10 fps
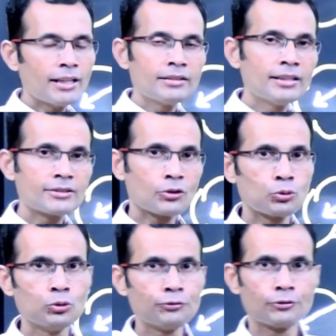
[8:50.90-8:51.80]
in this
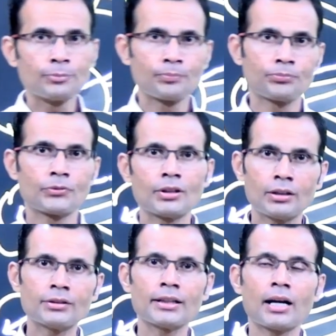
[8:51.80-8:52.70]
roof
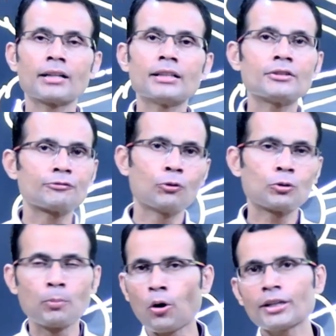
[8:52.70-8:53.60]
there are these four
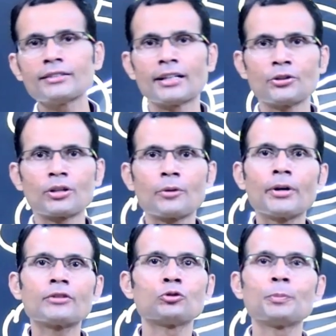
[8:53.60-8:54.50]
bodies that you are
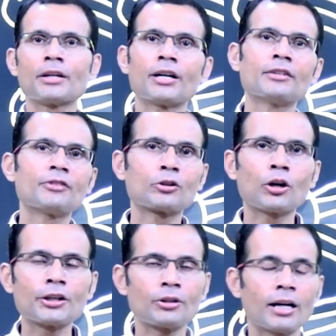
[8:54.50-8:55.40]
aware, superior and inferior
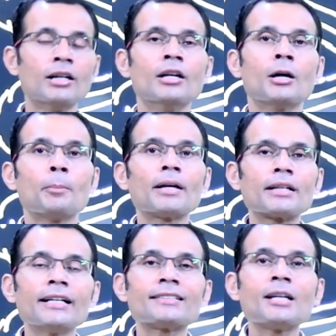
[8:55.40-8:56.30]
colliculi. But
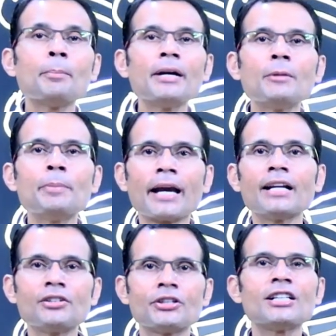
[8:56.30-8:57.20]
it's the
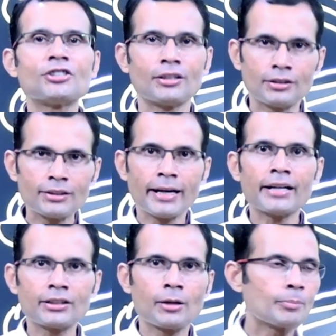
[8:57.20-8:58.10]
midbrain region, the
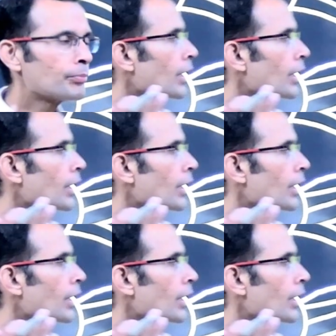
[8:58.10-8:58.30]
tectum.